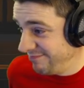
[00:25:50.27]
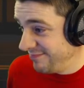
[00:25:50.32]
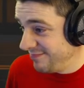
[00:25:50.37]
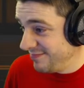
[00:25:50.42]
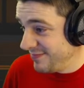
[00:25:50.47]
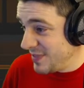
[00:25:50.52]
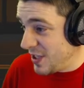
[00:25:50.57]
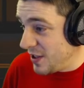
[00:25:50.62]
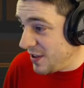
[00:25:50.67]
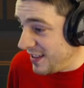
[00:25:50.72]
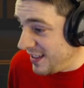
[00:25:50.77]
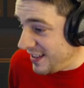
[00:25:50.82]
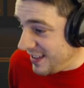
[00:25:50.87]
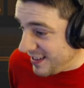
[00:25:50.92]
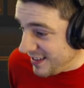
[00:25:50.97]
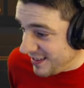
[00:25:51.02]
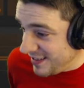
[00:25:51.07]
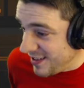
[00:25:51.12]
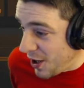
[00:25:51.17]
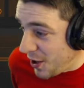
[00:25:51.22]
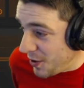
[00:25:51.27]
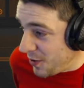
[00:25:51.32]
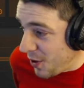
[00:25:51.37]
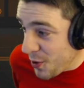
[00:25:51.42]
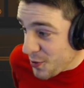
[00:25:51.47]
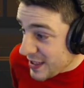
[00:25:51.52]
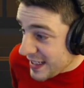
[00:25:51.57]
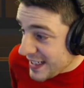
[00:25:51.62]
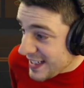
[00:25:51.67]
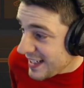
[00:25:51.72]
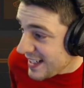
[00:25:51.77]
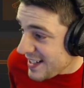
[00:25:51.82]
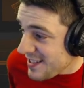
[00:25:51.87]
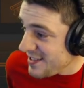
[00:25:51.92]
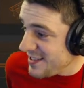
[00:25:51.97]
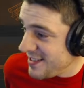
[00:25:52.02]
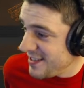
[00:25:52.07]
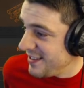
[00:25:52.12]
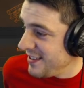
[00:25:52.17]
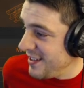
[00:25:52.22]
the only
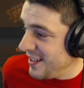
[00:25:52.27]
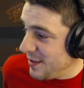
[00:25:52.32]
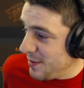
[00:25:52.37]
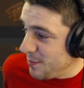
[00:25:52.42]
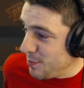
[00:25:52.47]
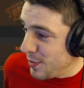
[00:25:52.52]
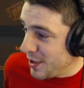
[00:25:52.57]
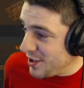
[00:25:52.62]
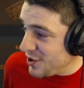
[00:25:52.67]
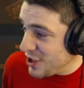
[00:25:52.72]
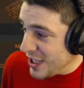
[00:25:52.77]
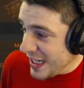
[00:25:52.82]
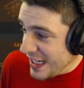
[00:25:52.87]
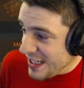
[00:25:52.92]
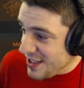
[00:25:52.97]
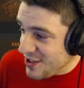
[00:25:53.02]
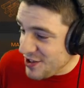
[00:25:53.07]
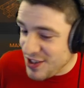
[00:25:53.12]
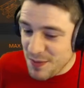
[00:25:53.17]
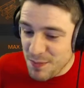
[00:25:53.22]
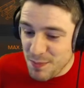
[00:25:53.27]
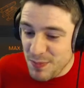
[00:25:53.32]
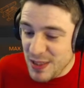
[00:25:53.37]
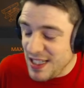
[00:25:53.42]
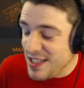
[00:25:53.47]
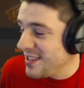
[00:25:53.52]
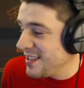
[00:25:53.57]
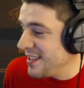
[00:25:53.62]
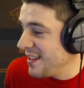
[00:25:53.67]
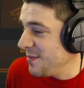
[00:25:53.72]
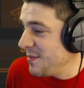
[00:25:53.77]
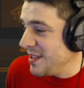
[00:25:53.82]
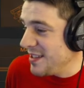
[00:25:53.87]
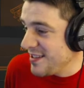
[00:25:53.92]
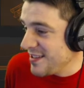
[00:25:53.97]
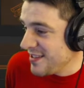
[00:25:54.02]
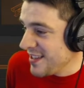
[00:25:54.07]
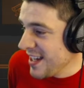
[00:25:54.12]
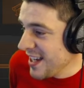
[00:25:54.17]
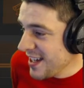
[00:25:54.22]
list, or it might change in beta. I
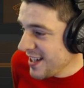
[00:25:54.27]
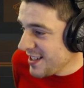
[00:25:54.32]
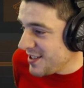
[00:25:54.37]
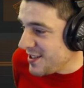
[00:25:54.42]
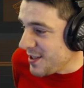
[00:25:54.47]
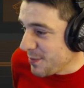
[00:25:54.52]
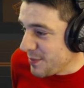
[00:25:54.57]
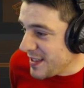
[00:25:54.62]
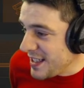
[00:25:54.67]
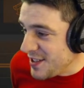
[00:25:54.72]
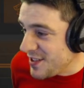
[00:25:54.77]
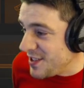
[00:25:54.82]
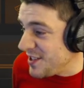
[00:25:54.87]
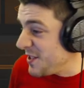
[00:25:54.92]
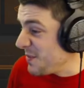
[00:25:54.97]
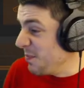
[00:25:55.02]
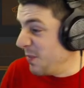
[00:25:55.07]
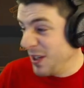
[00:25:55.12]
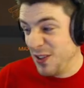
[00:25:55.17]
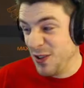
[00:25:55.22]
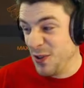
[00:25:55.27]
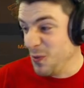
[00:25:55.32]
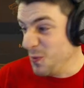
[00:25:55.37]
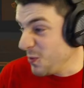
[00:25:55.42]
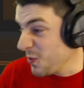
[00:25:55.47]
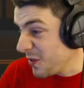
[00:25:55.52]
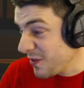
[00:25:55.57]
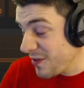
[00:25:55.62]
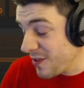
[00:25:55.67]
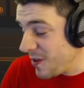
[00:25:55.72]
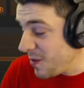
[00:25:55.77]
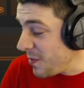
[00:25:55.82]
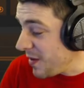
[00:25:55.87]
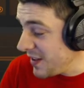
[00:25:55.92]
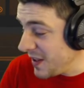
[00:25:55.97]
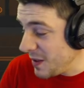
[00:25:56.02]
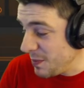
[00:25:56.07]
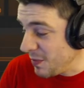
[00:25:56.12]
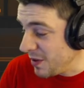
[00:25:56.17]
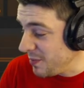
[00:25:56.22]
mean, some things just might not work very well and
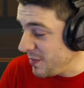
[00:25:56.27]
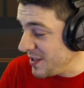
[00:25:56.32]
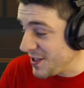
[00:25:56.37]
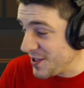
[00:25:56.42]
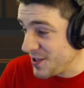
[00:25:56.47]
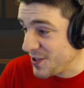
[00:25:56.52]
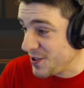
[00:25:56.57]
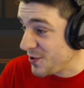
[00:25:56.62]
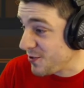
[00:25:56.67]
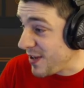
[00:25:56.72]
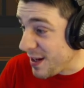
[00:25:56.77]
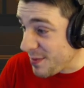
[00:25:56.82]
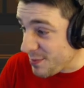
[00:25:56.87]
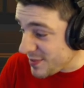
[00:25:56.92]
they might be just scrapped.